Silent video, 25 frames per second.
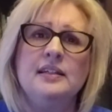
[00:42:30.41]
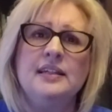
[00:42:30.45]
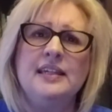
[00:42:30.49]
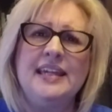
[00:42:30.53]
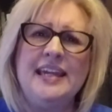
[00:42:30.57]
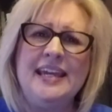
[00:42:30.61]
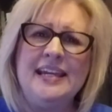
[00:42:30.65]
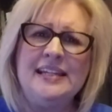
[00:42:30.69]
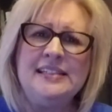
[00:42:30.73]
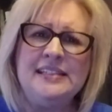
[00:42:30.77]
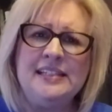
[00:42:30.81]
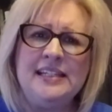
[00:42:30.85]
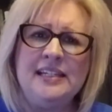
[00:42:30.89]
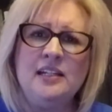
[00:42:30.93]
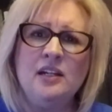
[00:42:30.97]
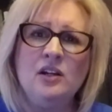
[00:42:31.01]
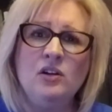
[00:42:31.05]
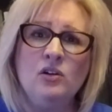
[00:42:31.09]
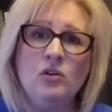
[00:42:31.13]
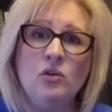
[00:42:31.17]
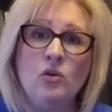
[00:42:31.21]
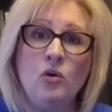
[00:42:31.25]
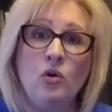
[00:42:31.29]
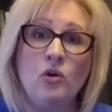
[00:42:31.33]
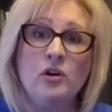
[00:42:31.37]
Candida
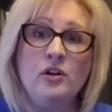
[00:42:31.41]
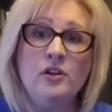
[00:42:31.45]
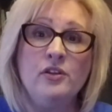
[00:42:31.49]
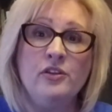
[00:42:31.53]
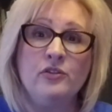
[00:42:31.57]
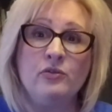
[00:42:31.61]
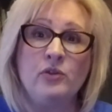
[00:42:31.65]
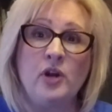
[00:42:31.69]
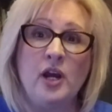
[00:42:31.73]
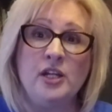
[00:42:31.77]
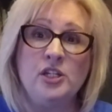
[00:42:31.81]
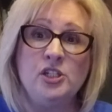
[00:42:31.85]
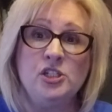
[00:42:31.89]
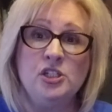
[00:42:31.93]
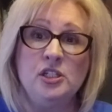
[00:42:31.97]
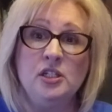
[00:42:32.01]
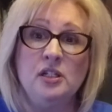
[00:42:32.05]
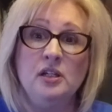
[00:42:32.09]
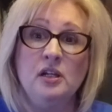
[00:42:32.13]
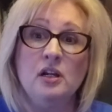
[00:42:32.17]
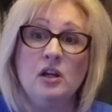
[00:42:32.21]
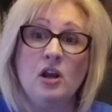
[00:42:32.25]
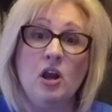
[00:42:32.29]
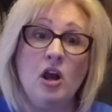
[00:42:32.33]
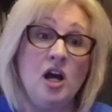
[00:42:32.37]
or oral thrush
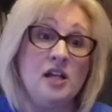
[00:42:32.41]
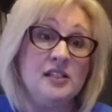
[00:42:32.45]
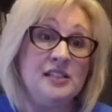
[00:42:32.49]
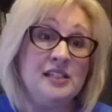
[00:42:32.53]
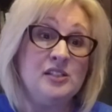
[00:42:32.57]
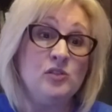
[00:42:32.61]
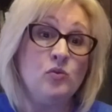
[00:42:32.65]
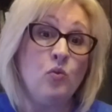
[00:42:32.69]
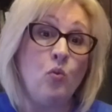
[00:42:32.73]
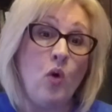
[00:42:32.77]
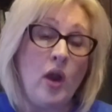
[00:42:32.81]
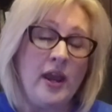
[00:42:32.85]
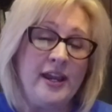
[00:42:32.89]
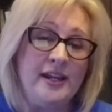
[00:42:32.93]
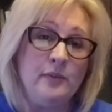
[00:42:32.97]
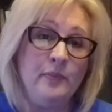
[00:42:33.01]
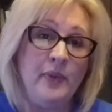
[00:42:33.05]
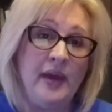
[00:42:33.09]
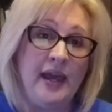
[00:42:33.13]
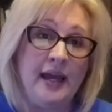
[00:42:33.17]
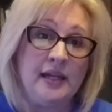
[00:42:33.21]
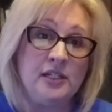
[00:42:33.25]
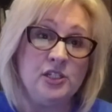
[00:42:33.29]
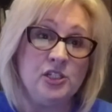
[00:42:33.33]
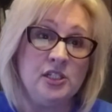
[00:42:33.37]
causes white
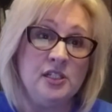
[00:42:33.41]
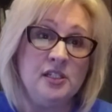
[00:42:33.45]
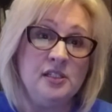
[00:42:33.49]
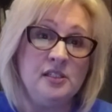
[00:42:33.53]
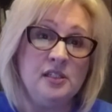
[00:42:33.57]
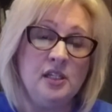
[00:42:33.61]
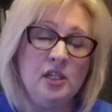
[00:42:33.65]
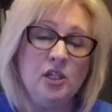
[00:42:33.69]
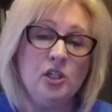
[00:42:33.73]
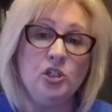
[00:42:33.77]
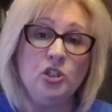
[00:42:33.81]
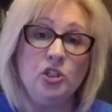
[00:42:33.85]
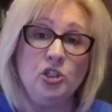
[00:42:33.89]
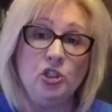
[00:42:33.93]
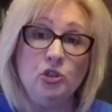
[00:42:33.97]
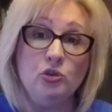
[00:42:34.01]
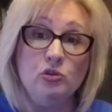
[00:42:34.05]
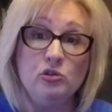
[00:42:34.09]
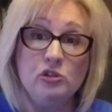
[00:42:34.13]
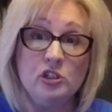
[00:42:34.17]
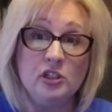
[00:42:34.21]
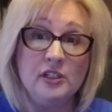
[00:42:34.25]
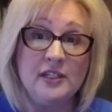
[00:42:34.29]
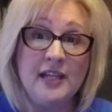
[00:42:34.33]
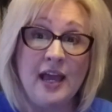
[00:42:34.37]
patches,
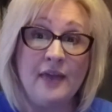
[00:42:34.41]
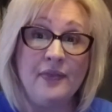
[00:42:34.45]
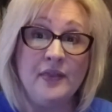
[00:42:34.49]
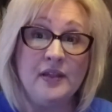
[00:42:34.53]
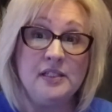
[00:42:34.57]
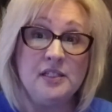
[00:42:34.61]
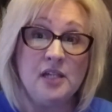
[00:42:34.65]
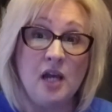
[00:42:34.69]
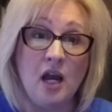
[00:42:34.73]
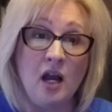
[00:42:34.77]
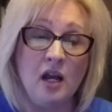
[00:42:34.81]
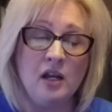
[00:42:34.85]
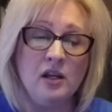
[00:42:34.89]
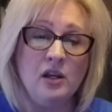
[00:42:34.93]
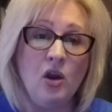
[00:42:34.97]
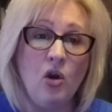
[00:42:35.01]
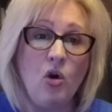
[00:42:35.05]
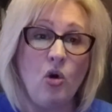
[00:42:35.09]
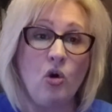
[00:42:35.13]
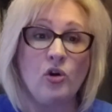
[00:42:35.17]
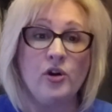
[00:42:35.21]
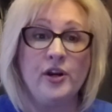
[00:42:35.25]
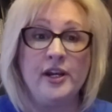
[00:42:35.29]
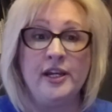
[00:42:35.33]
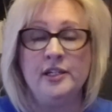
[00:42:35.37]
usually on the tongue
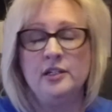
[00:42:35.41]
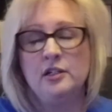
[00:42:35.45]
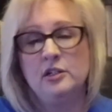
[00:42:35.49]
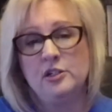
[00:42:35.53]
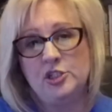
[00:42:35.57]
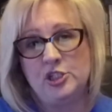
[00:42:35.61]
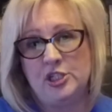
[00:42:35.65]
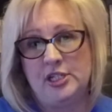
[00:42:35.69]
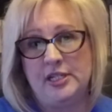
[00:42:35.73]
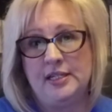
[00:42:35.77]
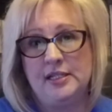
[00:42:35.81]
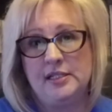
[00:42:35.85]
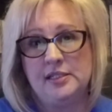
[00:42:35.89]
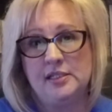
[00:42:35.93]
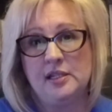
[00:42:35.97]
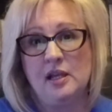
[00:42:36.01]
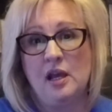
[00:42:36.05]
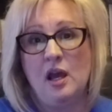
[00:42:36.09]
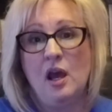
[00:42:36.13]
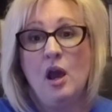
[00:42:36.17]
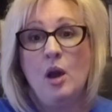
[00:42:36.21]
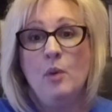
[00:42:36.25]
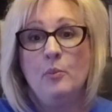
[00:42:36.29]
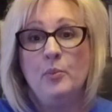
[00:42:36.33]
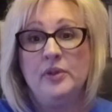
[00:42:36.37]
or inner cheeks,
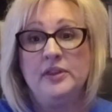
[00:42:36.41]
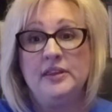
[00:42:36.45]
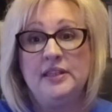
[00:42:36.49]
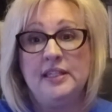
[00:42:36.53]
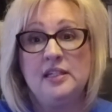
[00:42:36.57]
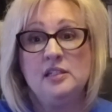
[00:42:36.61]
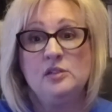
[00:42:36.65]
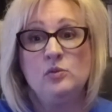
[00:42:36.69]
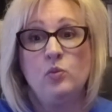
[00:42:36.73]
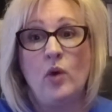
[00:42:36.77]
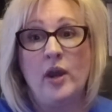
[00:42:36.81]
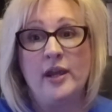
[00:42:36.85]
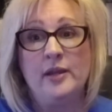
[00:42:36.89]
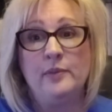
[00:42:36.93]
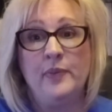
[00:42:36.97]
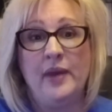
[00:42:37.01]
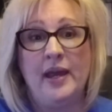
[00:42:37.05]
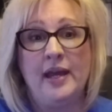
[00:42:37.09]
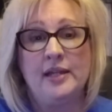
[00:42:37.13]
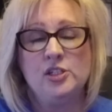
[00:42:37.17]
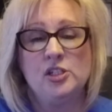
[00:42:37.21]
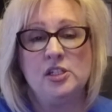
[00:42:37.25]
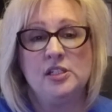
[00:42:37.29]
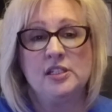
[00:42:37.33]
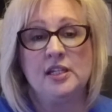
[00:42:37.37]
but these white
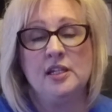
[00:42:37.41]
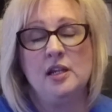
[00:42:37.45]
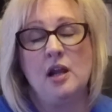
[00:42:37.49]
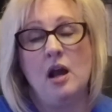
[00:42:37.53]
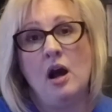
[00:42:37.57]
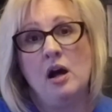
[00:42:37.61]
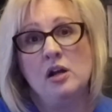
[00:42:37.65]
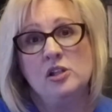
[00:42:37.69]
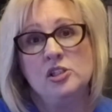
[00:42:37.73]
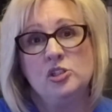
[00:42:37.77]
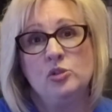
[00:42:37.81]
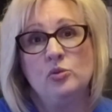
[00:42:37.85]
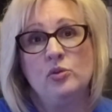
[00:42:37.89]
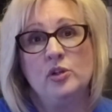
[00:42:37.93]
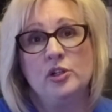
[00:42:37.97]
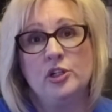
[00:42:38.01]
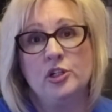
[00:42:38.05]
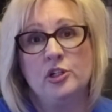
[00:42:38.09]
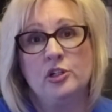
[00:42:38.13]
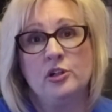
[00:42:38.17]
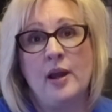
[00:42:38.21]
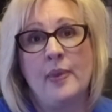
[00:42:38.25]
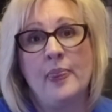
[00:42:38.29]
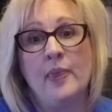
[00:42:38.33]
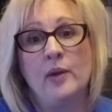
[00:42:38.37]
patches can also
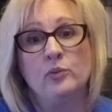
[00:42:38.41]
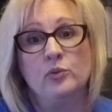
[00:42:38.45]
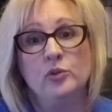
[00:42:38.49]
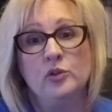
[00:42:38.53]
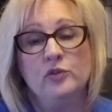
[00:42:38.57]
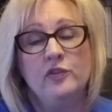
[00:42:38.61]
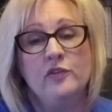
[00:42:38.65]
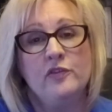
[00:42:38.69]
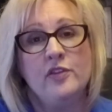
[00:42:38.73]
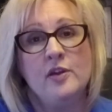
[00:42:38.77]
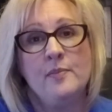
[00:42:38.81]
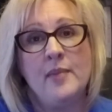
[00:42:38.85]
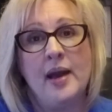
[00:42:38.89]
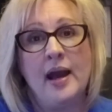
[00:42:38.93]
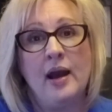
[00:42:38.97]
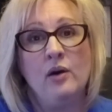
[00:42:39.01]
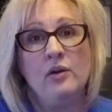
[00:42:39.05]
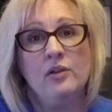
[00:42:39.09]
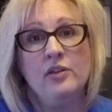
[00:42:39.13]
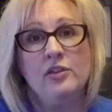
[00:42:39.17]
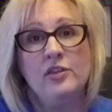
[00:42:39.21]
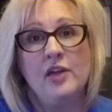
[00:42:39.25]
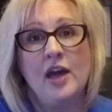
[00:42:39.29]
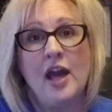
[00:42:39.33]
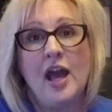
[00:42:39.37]
occur on the roof of the
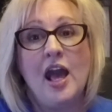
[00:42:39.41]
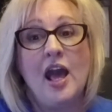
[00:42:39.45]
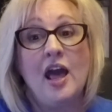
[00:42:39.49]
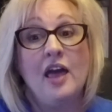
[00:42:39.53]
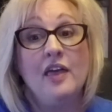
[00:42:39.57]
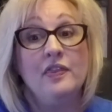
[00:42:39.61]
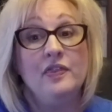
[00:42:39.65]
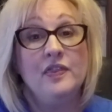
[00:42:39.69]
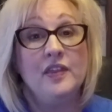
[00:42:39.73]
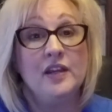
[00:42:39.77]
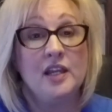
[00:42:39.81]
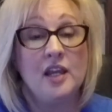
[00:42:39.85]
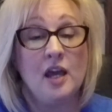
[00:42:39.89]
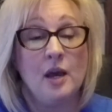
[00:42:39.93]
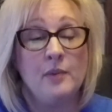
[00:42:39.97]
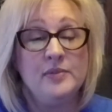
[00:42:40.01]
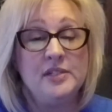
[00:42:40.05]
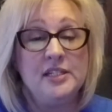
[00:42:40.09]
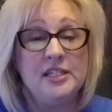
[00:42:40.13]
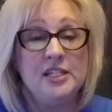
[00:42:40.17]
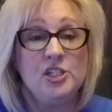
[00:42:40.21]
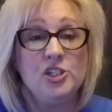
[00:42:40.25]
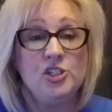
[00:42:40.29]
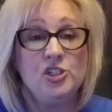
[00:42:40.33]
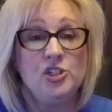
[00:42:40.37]
mouth, the gum
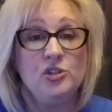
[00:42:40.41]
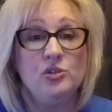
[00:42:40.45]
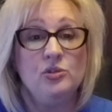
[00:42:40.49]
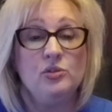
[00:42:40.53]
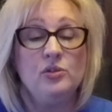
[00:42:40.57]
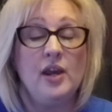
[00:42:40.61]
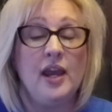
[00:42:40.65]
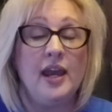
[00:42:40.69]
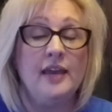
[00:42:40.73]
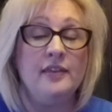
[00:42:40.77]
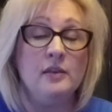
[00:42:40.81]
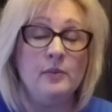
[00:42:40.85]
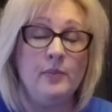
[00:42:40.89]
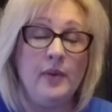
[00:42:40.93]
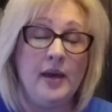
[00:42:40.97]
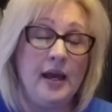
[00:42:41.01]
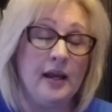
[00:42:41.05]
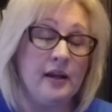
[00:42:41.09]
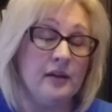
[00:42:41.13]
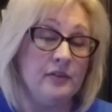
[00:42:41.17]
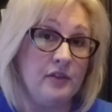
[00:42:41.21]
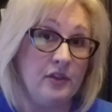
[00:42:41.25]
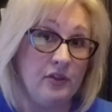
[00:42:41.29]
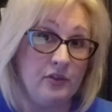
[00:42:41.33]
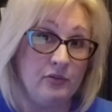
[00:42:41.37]
tissue, and the
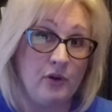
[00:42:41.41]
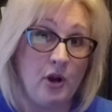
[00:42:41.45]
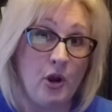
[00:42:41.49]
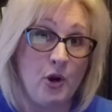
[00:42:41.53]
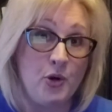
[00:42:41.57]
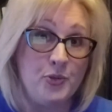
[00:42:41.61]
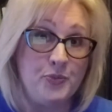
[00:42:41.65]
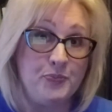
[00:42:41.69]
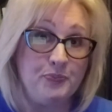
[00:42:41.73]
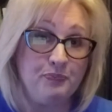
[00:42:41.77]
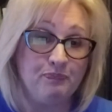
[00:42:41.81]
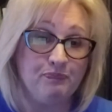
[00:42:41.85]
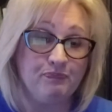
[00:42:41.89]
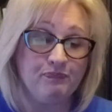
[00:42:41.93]
back of the throat.